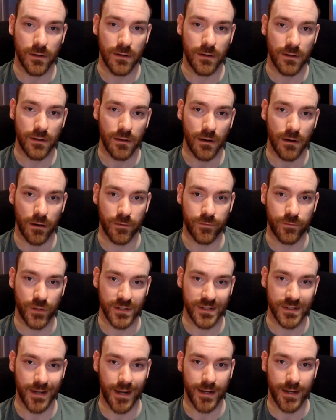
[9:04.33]
of your
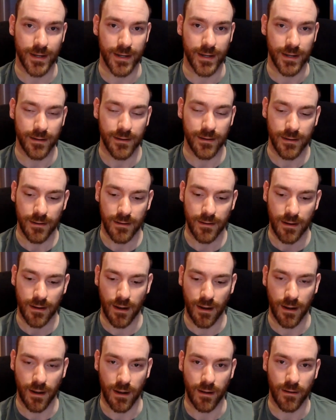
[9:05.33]
psyche.
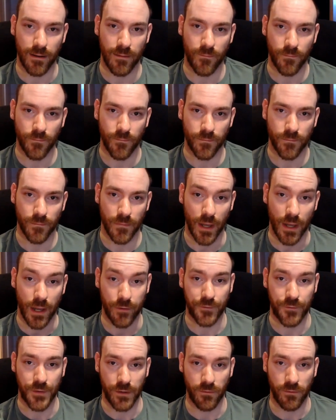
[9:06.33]
Uh,
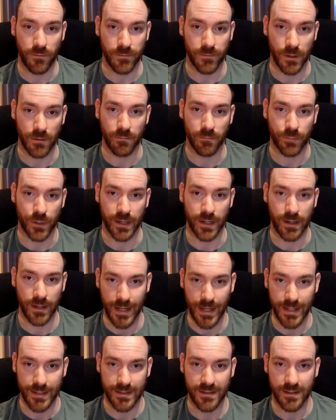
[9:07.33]
if you don't bring
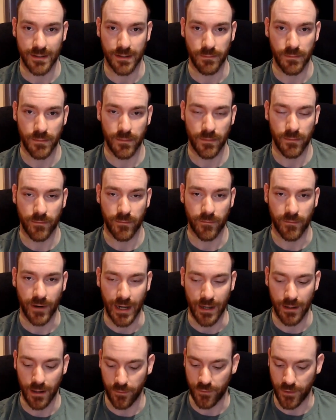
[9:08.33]
light to them, right?
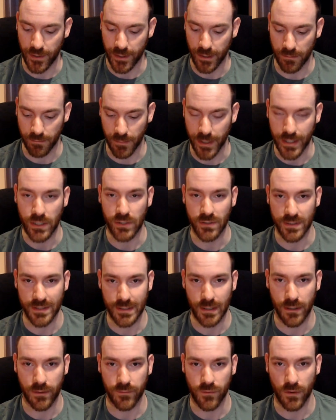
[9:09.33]
If you don't make
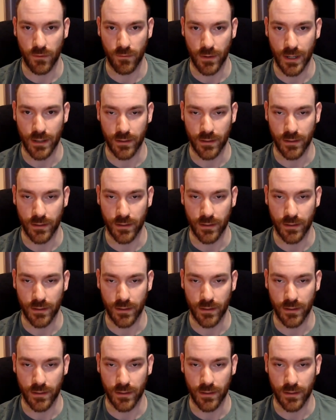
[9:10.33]
yourself aware of